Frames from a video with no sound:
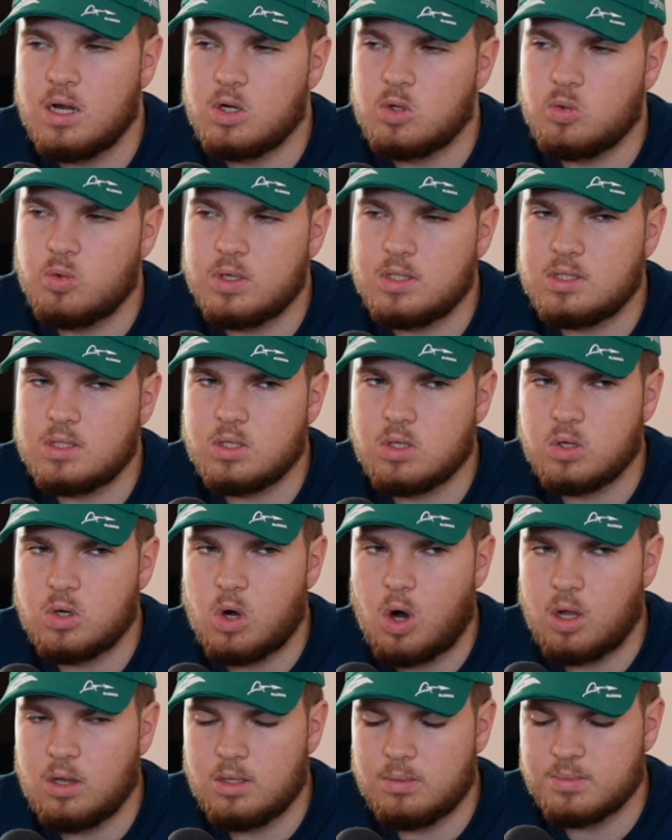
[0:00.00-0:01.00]
grid
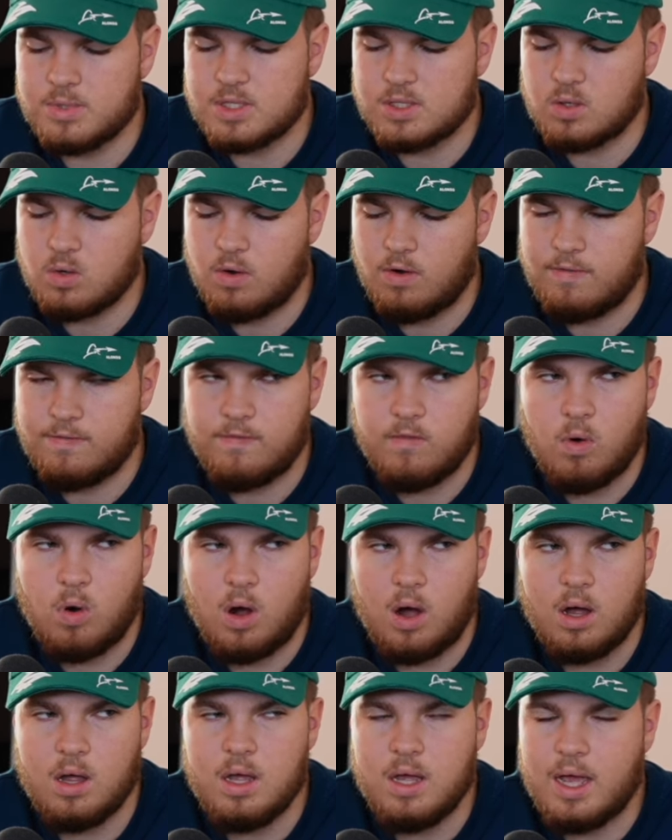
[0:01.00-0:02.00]
columns of
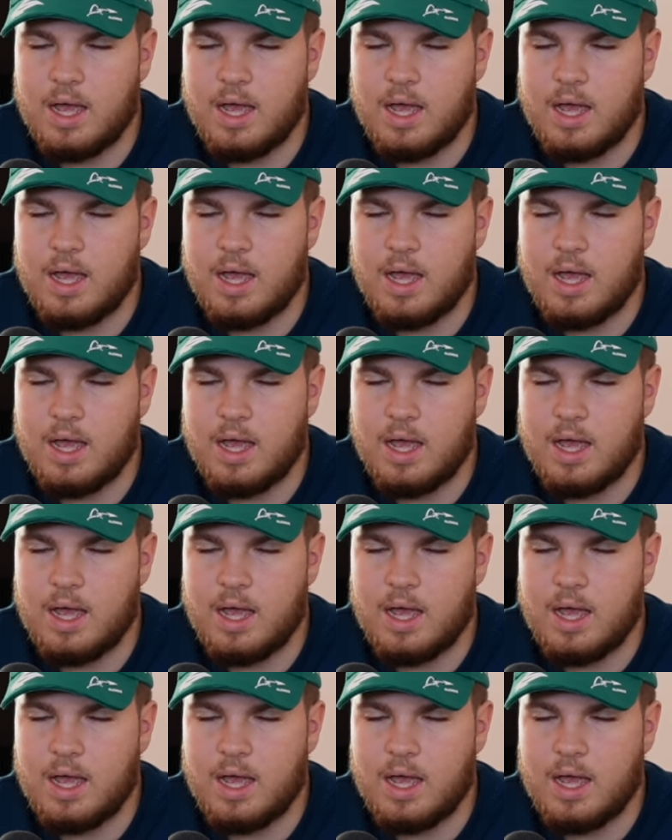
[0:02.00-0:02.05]
4.